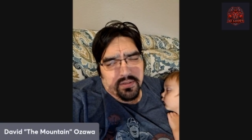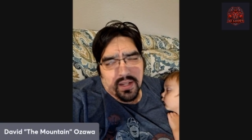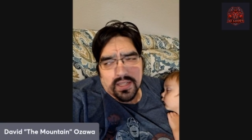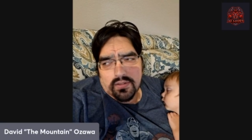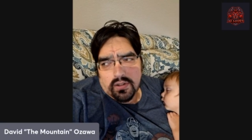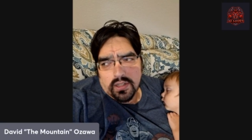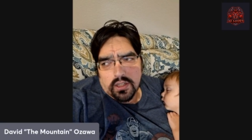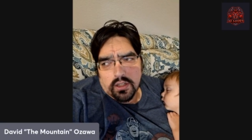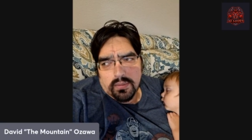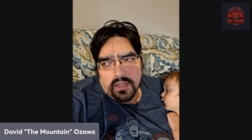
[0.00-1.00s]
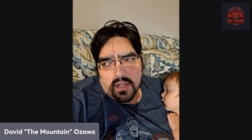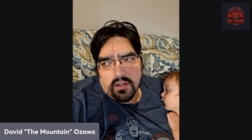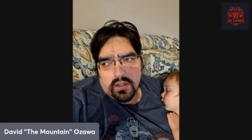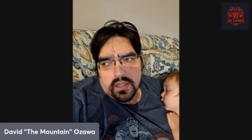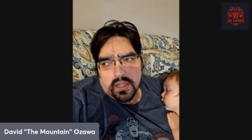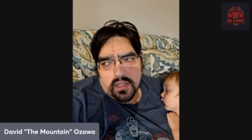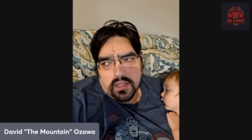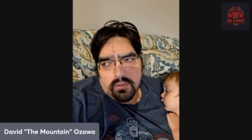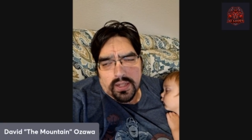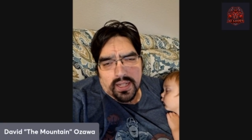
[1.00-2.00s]
as far as tournament goes,
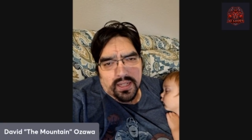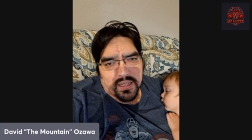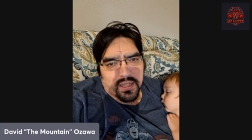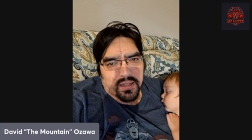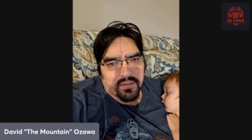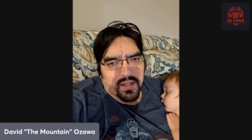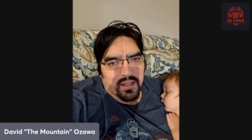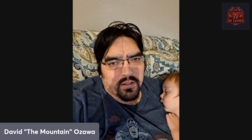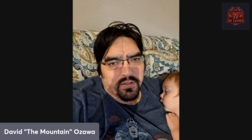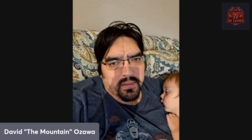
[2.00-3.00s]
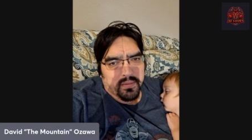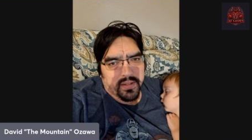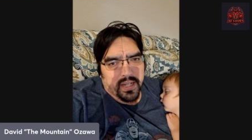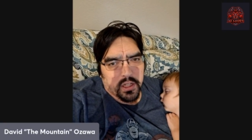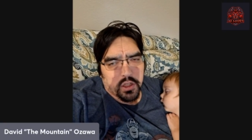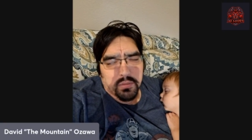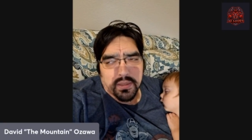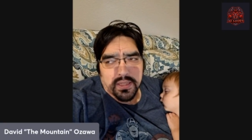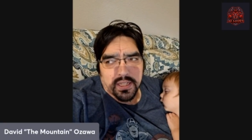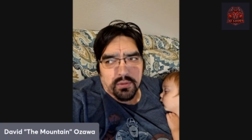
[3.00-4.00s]
this weekend I've got a little family vacation,
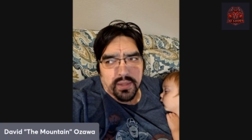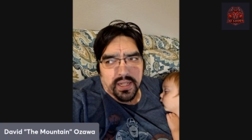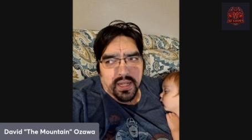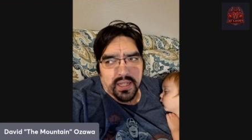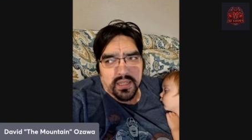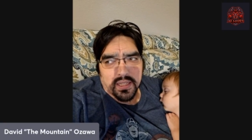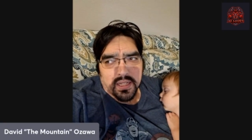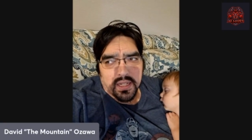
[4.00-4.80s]
but next weekend